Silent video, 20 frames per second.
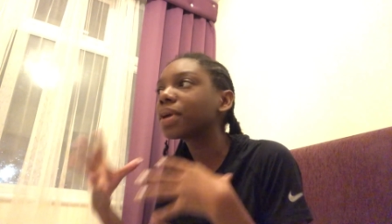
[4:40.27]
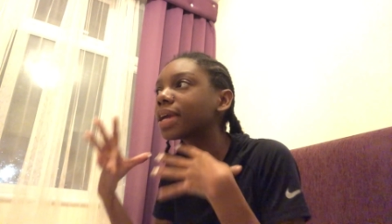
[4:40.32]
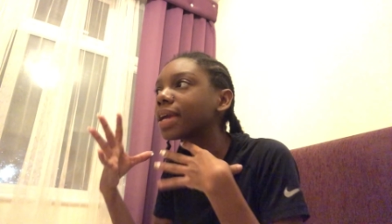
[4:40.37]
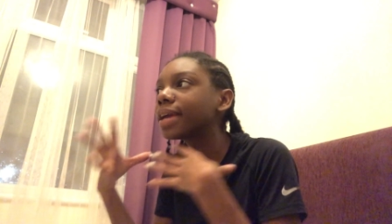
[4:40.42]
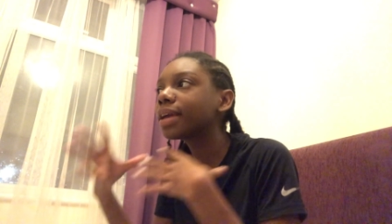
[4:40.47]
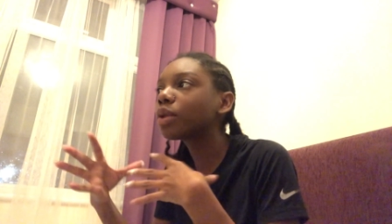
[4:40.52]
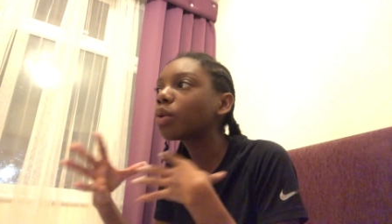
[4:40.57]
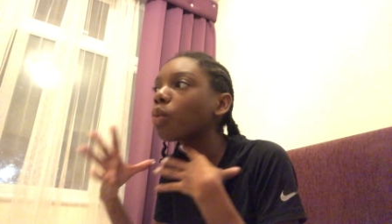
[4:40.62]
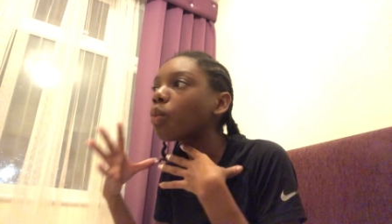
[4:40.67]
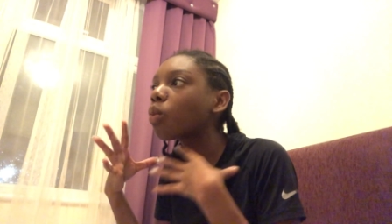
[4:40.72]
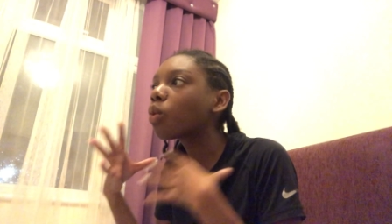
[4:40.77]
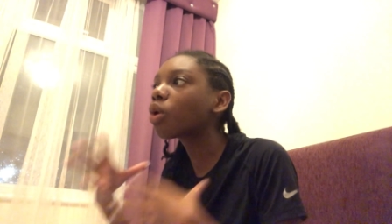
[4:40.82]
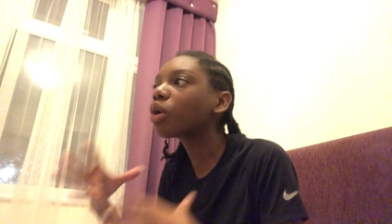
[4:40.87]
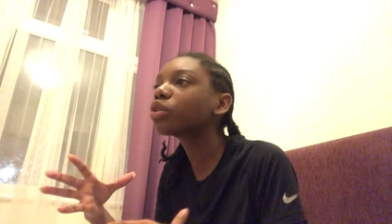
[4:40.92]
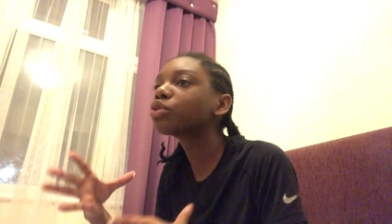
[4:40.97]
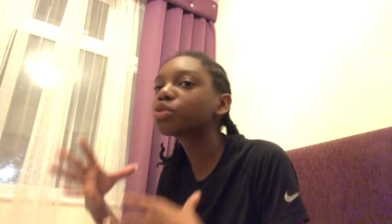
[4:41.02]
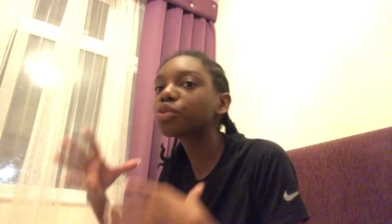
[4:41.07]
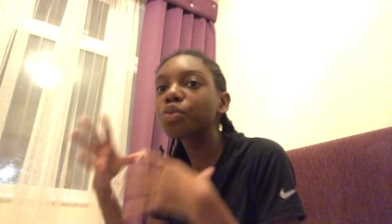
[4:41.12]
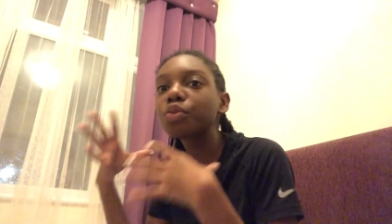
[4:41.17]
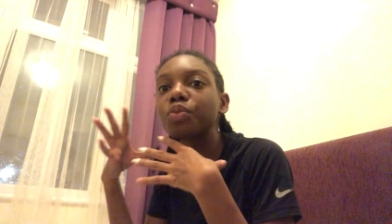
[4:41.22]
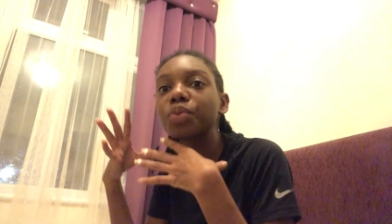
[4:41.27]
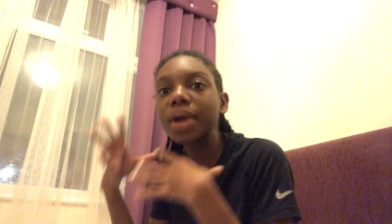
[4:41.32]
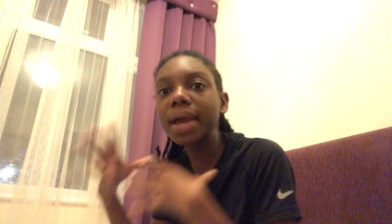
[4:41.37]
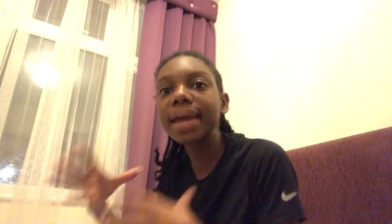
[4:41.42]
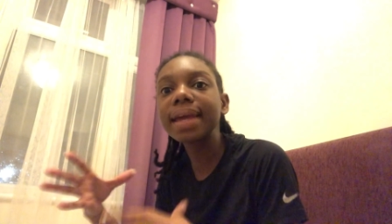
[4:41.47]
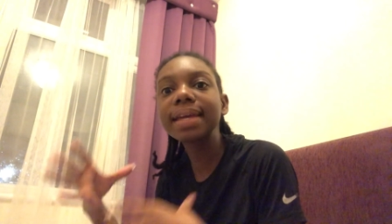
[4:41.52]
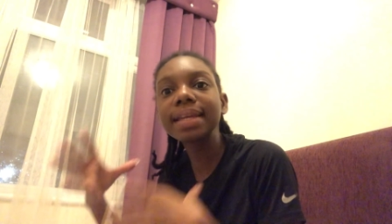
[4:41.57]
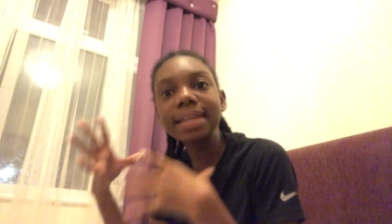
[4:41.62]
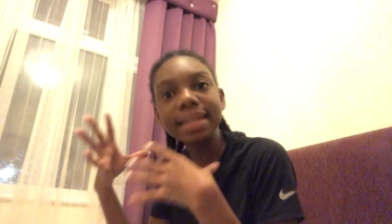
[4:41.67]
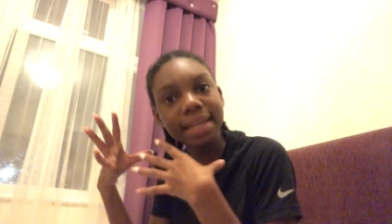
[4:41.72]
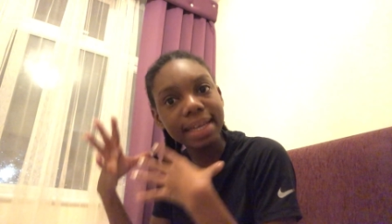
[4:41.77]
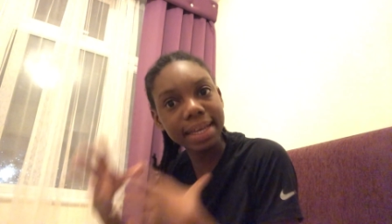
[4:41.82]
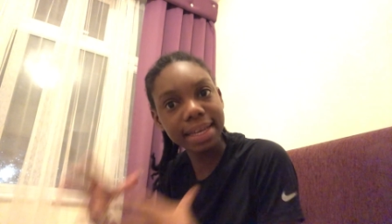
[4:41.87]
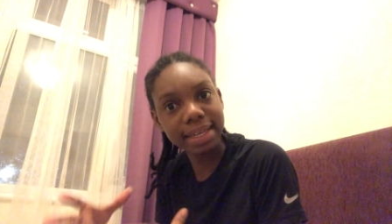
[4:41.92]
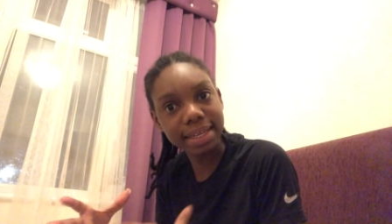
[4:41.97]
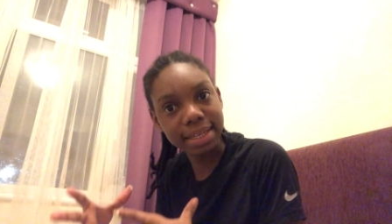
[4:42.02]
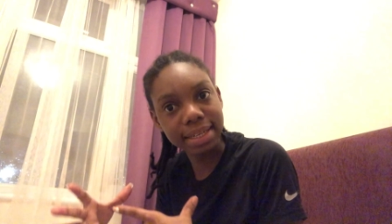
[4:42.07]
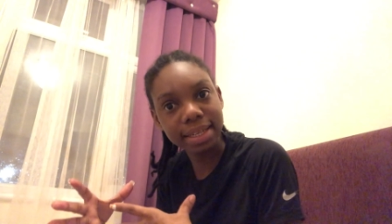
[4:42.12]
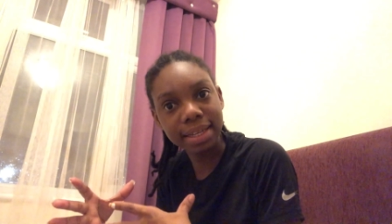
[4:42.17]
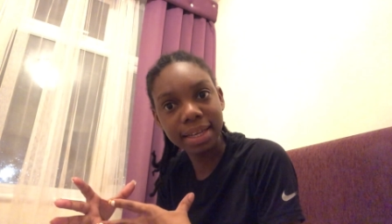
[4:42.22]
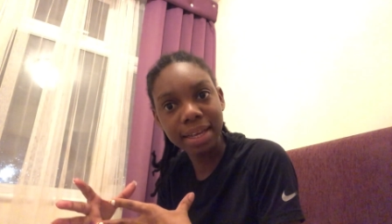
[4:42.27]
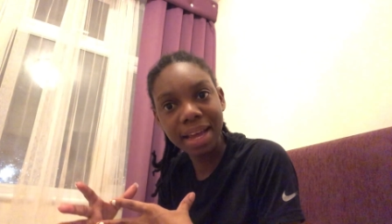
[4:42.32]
It was raining.